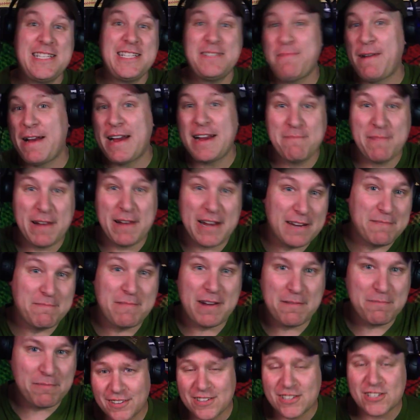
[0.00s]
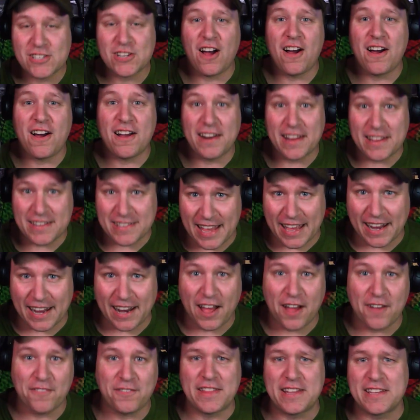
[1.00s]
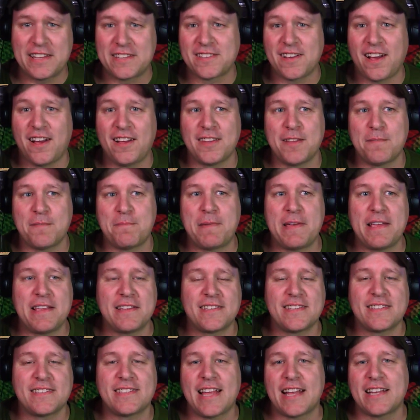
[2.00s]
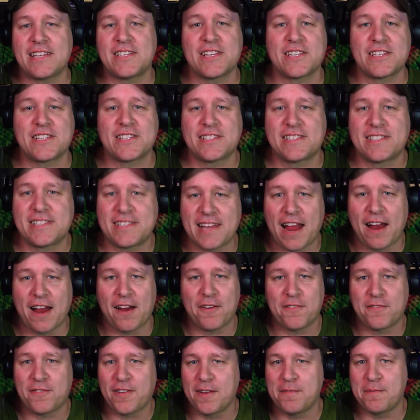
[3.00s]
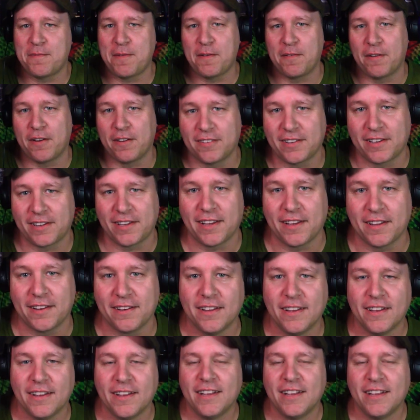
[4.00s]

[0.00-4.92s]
beep, beep, beep. They're sawing its head off and they saw it in the pieces. That just terrified me when I was a kid.